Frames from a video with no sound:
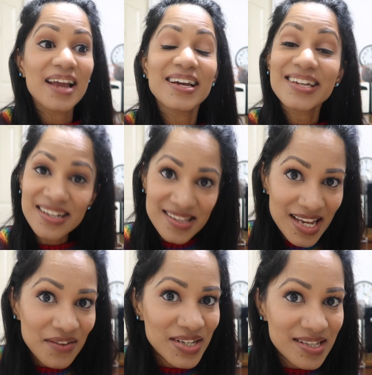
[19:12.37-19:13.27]
And I can
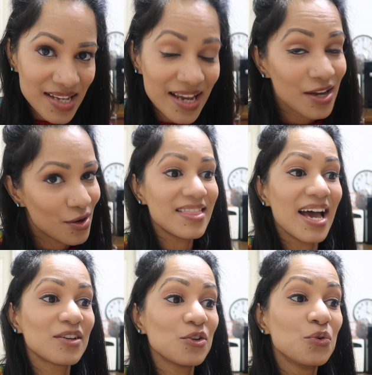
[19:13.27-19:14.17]
safely say
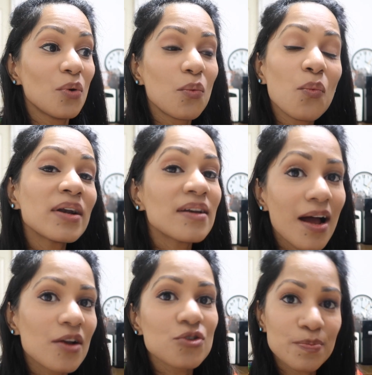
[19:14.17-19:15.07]
that you are one
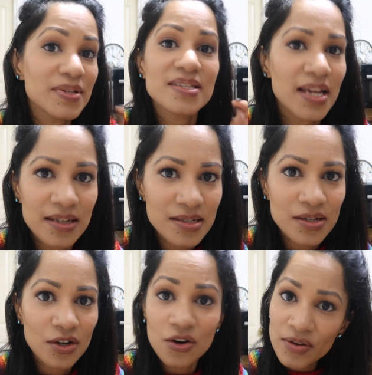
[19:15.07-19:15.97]
hundred percent
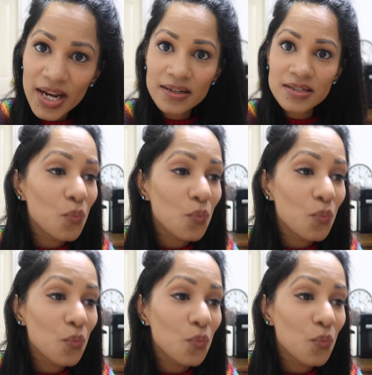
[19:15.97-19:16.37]
correct.